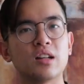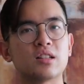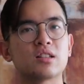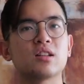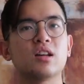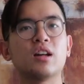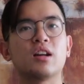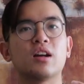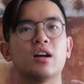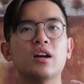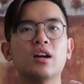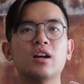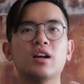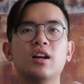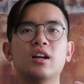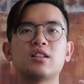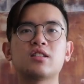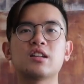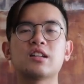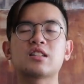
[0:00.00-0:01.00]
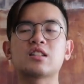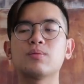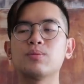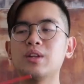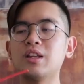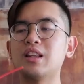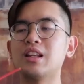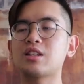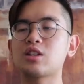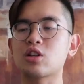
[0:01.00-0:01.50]
It's like
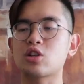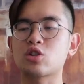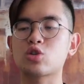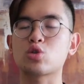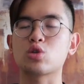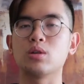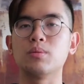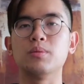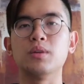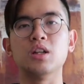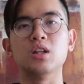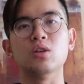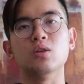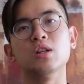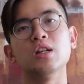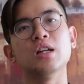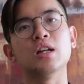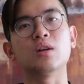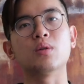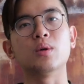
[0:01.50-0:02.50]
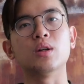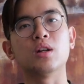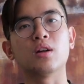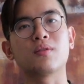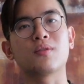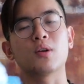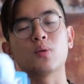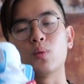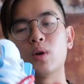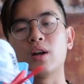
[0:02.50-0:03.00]
something that's extremely unique
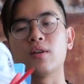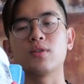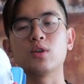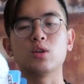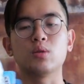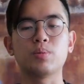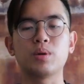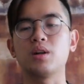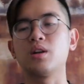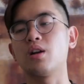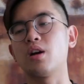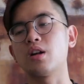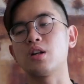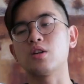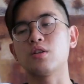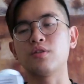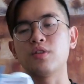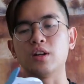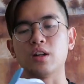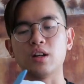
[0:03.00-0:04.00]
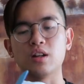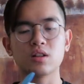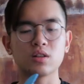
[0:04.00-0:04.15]
whenever you put it on your feet.